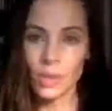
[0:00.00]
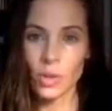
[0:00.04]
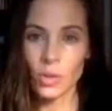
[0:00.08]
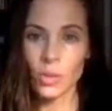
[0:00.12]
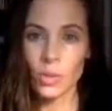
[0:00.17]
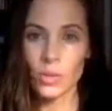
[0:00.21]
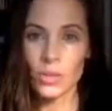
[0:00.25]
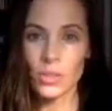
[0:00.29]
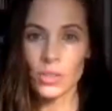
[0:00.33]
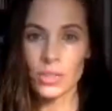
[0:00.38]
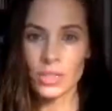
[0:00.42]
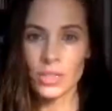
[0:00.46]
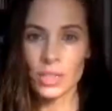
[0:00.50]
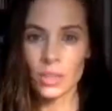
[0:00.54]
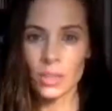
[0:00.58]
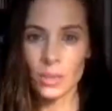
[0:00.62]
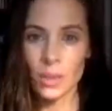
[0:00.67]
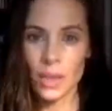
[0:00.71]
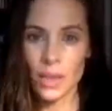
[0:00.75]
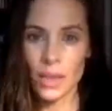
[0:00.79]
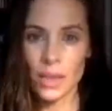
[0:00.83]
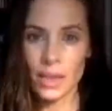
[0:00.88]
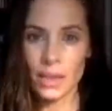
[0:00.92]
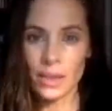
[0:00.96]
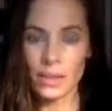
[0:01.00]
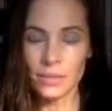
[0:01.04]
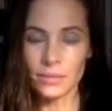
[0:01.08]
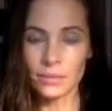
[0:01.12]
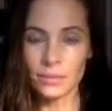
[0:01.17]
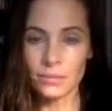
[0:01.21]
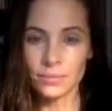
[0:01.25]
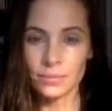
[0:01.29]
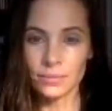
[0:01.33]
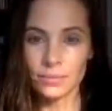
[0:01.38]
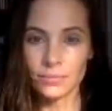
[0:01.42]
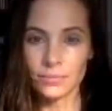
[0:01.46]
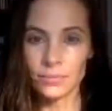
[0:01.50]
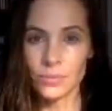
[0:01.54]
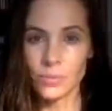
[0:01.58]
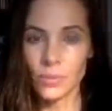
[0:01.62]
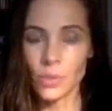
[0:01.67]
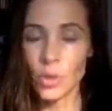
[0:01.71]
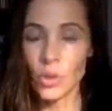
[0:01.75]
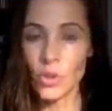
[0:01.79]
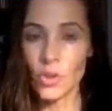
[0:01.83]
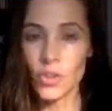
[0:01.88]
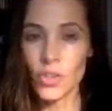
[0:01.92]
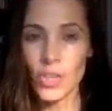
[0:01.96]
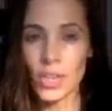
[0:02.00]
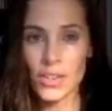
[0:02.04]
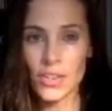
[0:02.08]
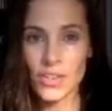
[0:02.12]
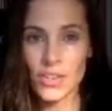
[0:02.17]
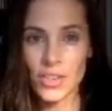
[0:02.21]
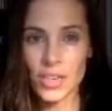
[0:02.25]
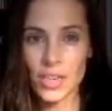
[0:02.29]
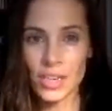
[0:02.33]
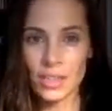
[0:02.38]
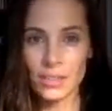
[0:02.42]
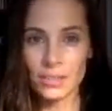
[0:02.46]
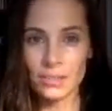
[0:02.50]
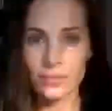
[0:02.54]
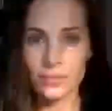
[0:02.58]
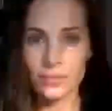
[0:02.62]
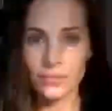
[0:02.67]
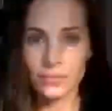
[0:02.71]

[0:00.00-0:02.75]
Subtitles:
or wish it away or judge it.